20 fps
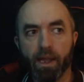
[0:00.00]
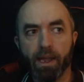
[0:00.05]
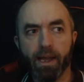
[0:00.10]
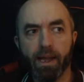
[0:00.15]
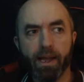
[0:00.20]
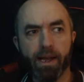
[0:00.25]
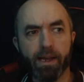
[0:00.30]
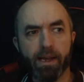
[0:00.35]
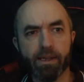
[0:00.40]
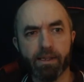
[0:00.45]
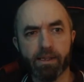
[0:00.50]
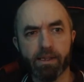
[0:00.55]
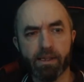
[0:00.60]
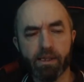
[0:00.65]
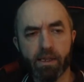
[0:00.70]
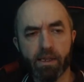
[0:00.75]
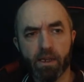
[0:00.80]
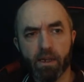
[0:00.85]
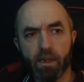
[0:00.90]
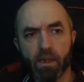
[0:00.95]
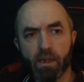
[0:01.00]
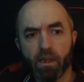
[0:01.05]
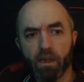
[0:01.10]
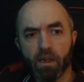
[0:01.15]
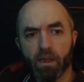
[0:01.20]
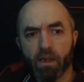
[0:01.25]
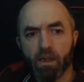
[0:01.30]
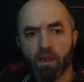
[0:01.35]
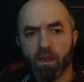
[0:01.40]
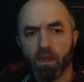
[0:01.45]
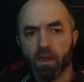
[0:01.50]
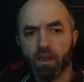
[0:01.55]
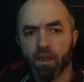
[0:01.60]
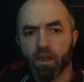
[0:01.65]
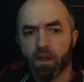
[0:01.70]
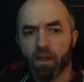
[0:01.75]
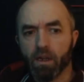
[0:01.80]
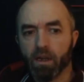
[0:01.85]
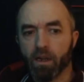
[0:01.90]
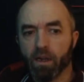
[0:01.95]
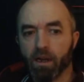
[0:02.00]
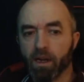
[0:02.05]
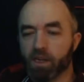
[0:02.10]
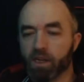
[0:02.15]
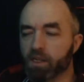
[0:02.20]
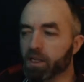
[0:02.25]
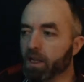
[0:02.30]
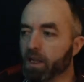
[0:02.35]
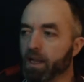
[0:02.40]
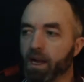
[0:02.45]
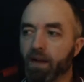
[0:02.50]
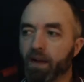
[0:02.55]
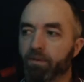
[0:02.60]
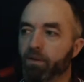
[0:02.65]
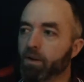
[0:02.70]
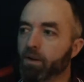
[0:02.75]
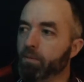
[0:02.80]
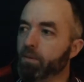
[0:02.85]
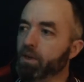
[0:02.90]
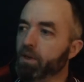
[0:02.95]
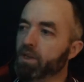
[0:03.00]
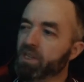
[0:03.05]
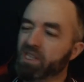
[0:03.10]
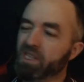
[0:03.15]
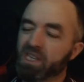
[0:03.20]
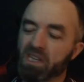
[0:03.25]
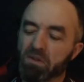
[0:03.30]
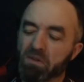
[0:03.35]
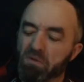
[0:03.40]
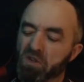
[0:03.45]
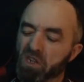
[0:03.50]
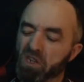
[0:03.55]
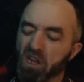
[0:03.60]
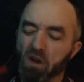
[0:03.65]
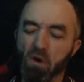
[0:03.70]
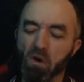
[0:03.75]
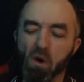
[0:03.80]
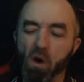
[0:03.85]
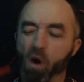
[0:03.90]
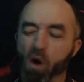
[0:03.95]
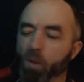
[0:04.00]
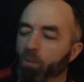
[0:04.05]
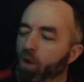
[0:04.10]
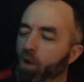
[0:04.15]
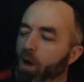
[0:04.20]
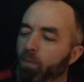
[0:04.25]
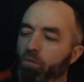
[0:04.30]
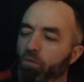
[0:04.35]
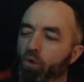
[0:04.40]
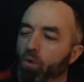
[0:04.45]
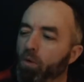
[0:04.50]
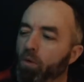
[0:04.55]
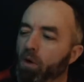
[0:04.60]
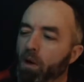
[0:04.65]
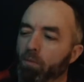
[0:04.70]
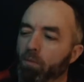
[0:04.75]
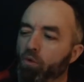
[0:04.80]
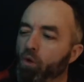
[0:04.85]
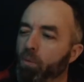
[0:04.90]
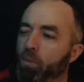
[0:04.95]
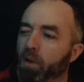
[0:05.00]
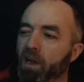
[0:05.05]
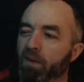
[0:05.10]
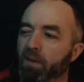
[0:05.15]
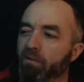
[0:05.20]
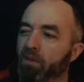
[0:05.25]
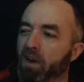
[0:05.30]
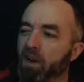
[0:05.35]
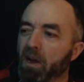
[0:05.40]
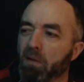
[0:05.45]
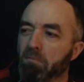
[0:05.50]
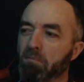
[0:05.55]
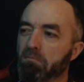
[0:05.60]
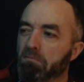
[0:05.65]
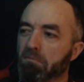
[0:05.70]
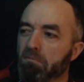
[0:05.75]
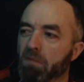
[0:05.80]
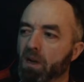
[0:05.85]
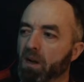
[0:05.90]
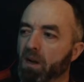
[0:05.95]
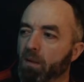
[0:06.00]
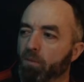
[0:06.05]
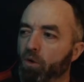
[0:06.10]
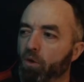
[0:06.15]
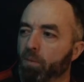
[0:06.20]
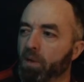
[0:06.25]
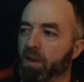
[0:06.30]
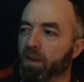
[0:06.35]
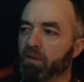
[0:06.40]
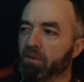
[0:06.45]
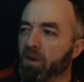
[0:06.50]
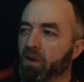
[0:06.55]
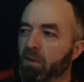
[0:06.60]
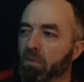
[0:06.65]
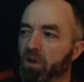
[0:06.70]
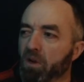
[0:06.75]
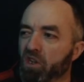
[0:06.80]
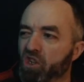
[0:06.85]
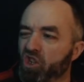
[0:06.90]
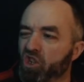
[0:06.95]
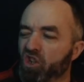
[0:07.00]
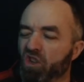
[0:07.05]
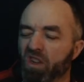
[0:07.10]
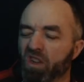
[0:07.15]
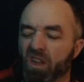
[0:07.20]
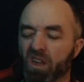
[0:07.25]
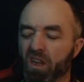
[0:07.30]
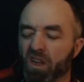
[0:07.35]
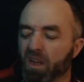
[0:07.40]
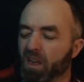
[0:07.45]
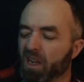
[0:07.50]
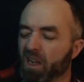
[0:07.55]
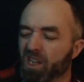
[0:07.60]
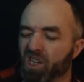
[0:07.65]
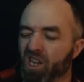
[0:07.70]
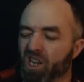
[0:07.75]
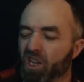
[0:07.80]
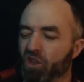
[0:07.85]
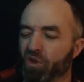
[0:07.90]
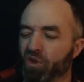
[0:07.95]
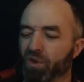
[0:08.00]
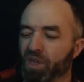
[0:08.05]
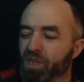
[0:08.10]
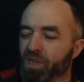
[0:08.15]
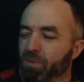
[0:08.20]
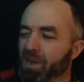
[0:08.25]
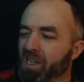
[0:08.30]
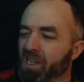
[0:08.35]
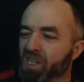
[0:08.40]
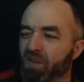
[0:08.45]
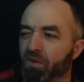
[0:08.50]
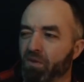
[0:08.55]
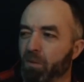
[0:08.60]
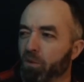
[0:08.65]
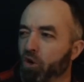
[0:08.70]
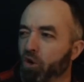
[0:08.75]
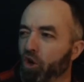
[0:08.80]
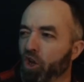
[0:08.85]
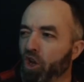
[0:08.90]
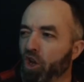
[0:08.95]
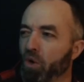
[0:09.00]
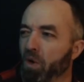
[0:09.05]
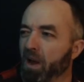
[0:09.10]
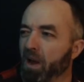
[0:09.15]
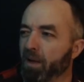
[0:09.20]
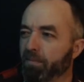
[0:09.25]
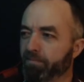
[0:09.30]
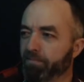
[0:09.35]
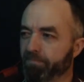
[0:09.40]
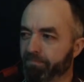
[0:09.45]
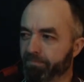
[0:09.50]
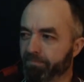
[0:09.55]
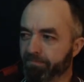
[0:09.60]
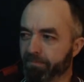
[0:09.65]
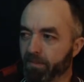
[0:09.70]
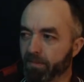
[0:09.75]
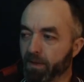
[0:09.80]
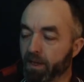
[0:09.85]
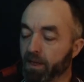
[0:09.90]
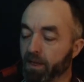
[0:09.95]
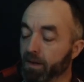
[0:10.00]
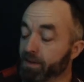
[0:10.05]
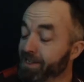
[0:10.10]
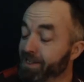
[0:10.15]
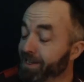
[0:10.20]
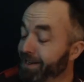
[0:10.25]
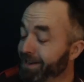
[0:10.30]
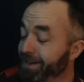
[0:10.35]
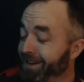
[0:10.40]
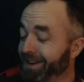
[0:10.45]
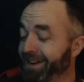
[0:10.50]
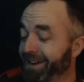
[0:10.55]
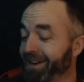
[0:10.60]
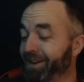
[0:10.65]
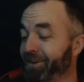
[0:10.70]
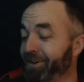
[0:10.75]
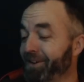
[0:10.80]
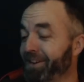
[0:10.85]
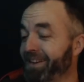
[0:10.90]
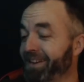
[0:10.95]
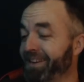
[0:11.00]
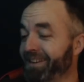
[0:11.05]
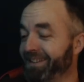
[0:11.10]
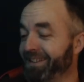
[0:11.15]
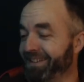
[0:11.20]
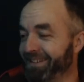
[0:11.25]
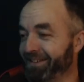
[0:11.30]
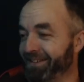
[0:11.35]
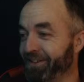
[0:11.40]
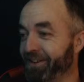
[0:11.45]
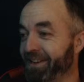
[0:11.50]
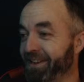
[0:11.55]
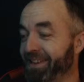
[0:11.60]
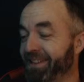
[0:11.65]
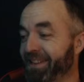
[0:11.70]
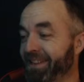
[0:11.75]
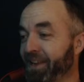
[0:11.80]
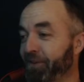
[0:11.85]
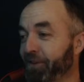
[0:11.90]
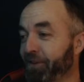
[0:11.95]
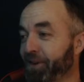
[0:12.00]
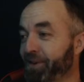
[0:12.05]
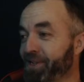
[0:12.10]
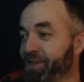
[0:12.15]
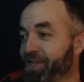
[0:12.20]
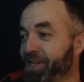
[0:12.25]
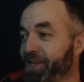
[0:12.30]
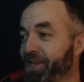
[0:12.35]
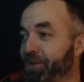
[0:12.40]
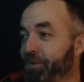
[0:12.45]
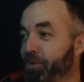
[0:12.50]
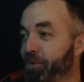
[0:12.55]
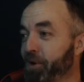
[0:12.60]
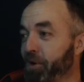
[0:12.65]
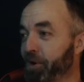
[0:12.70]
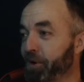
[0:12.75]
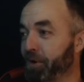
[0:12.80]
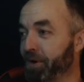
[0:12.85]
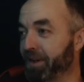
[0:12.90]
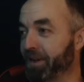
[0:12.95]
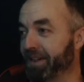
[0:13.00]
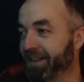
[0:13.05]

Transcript: And I used to laugh at him because he was like, "Oh, I'm not paying for it. I'm not paying for it, Muzz. It's getting too expensive. I'm going to quit." And I was like, "Hi, all right, Davey. I'll see you tomorrow."